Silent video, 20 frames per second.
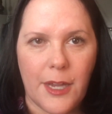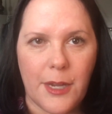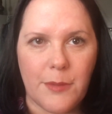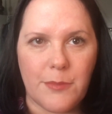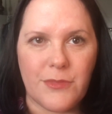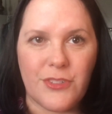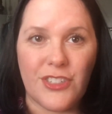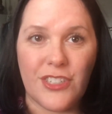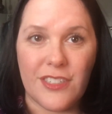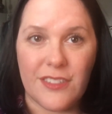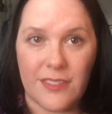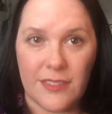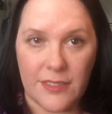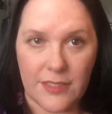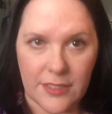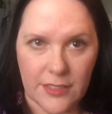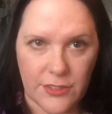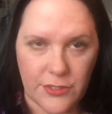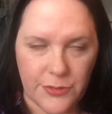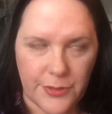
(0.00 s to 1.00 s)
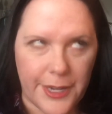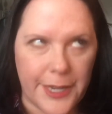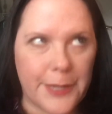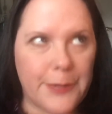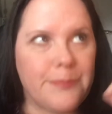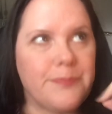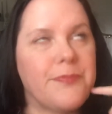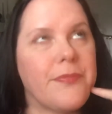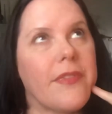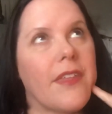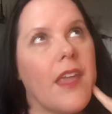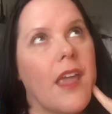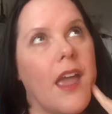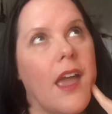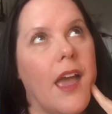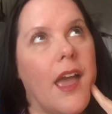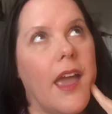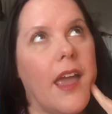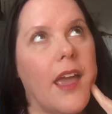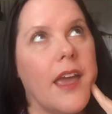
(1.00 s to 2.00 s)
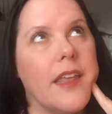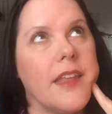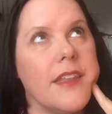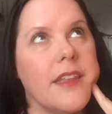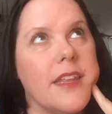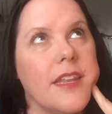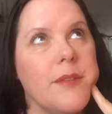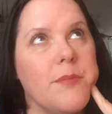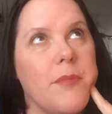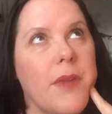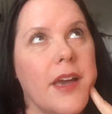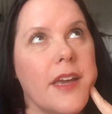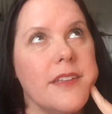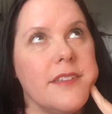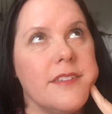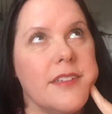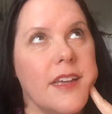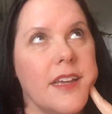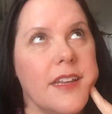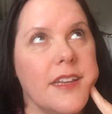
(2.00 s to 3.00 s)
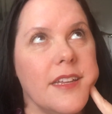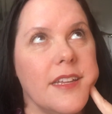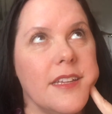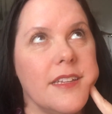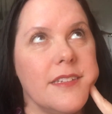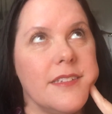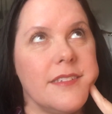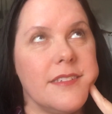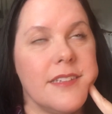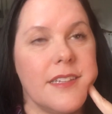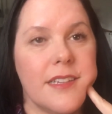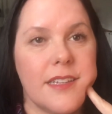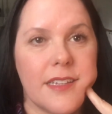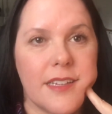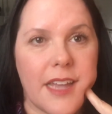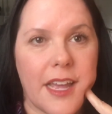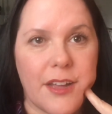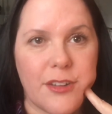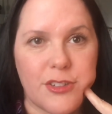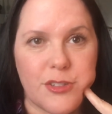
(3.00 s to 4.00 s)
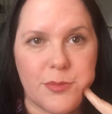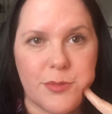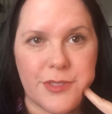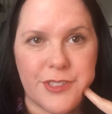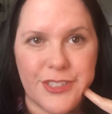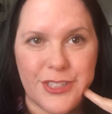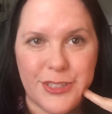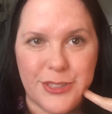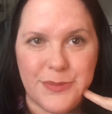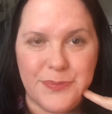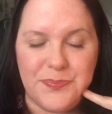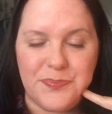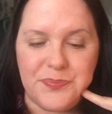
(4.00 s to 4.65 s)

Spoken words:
She's in sixth grade. And then my son is in Algebra 2.